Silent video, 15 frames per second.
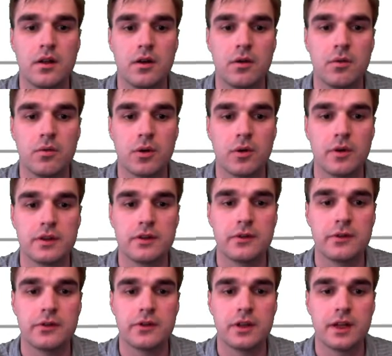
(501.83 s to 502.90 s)
We're going
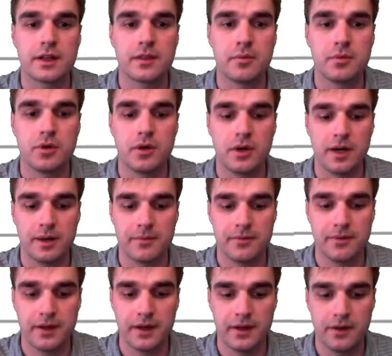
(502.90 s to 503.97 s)
to select the program
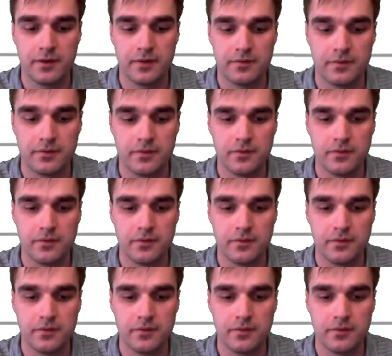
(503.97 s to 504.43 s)
file,